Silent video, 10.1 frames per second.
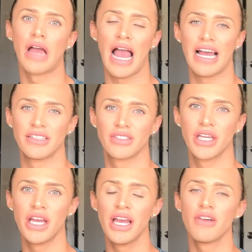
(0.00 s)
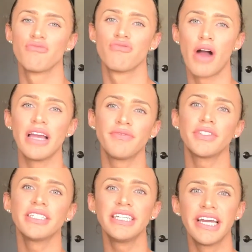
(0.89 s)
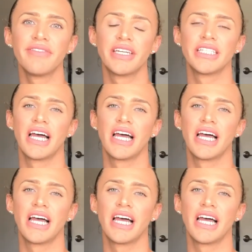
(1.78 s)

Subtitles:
as rightfully given.